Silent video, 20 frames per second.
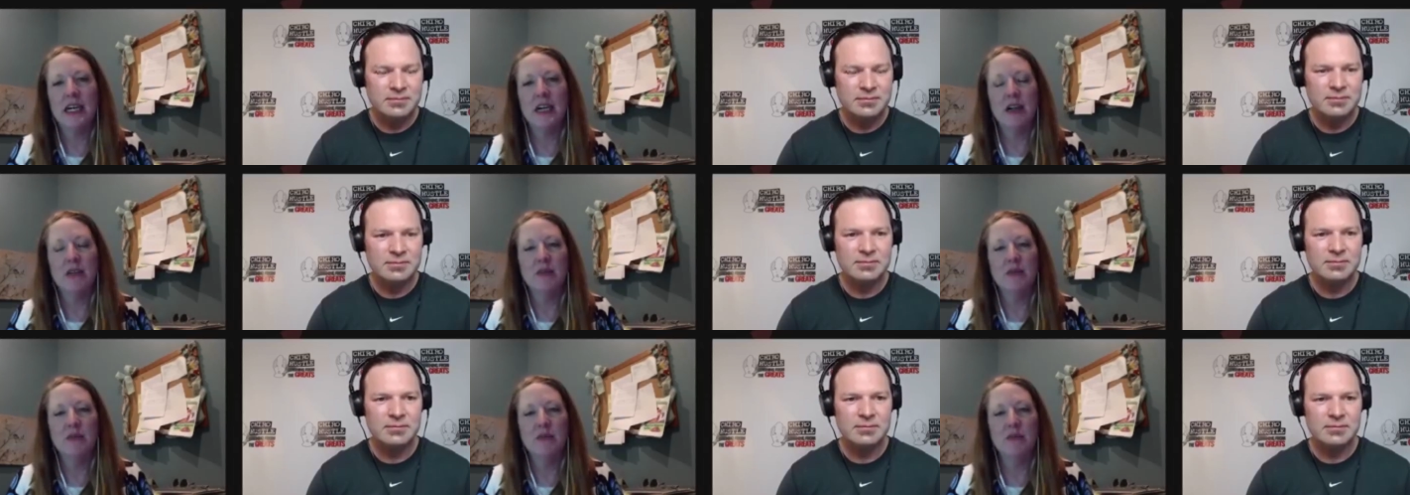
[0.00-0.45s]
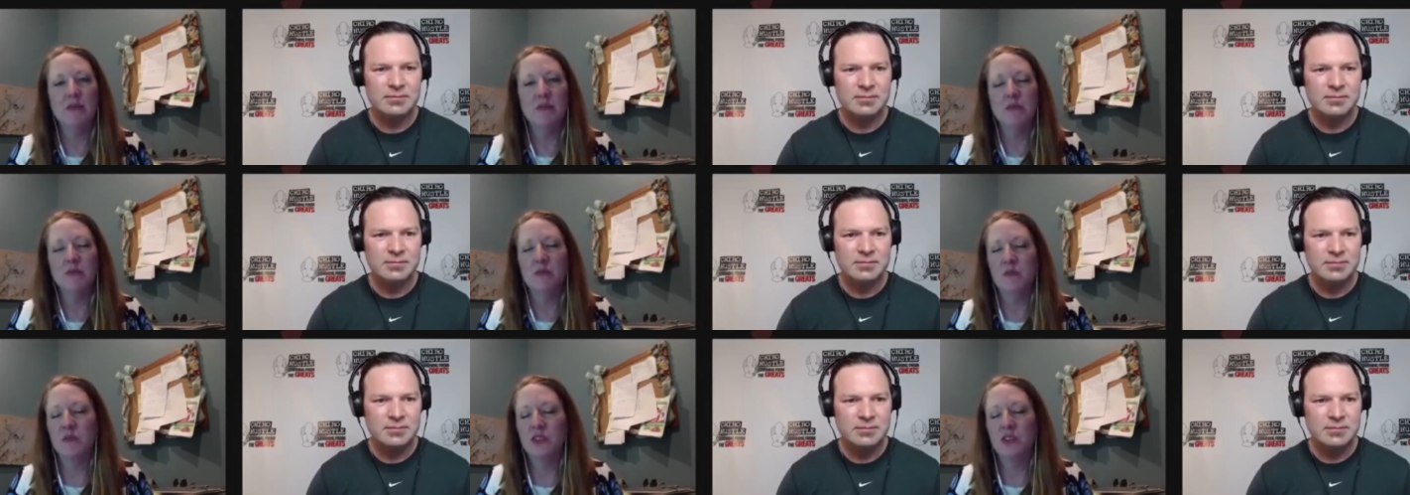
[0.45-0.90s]
Speaker 1: um,
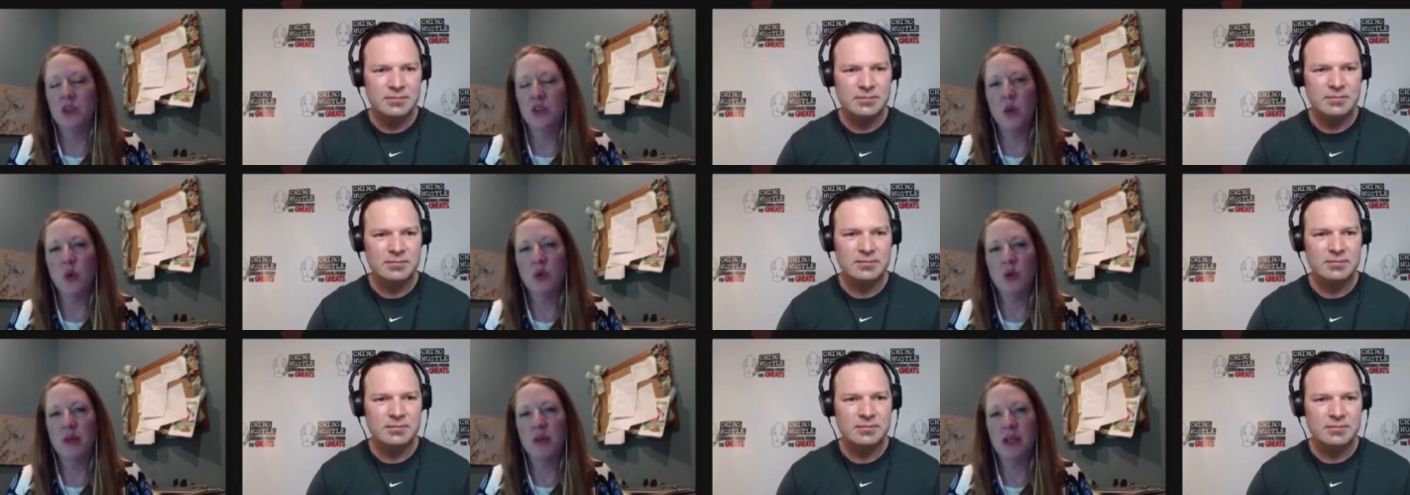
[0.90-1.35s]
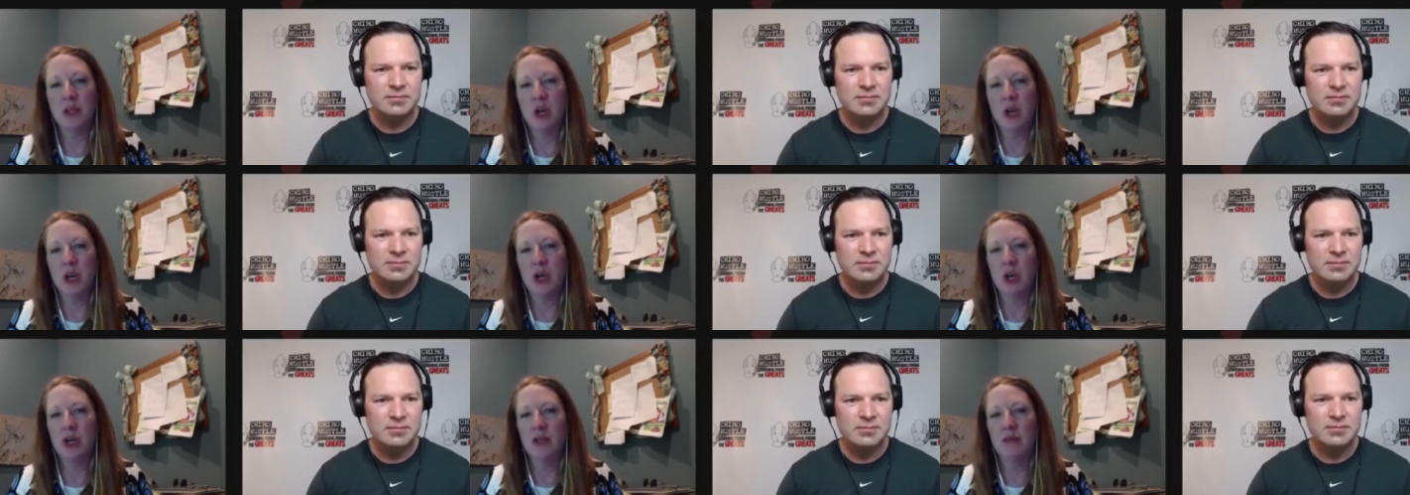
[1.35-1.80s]
totaled my
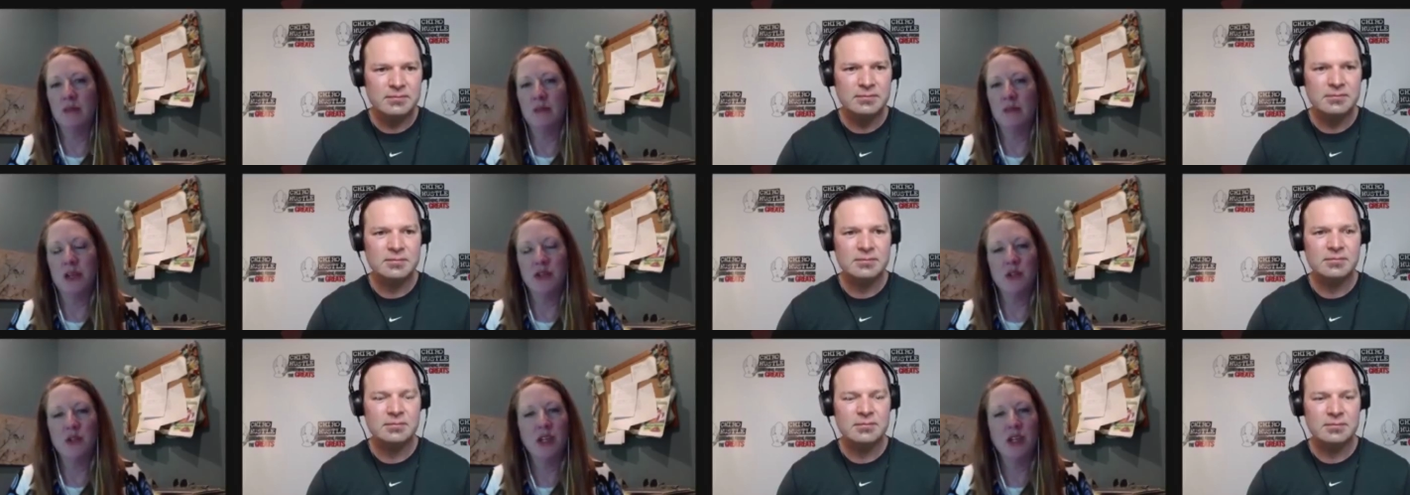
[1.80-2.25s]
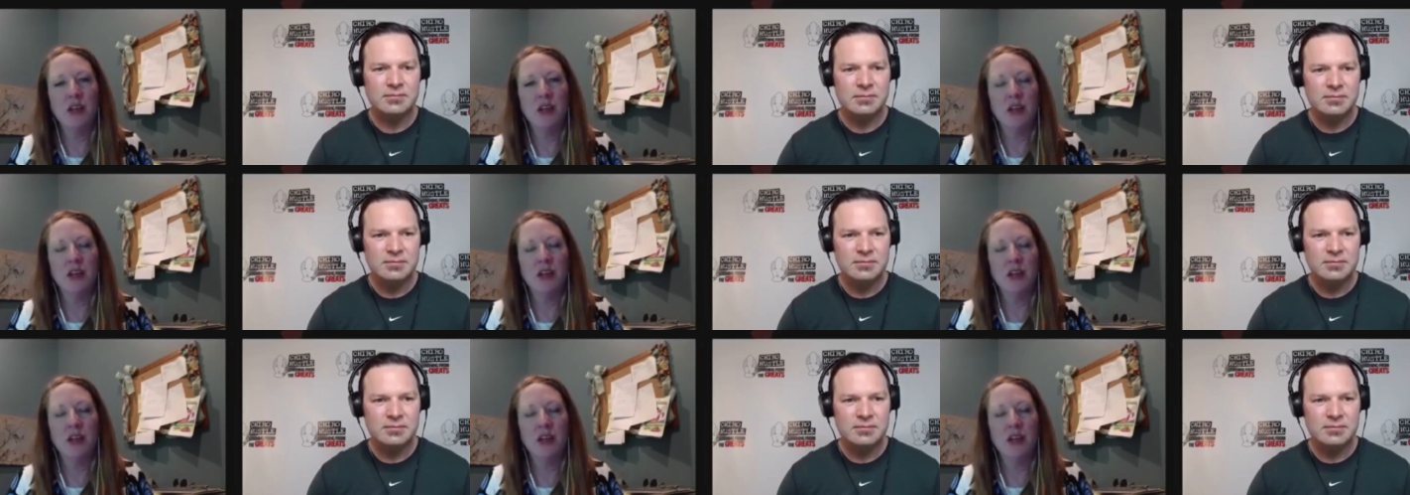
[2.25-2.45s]
car, major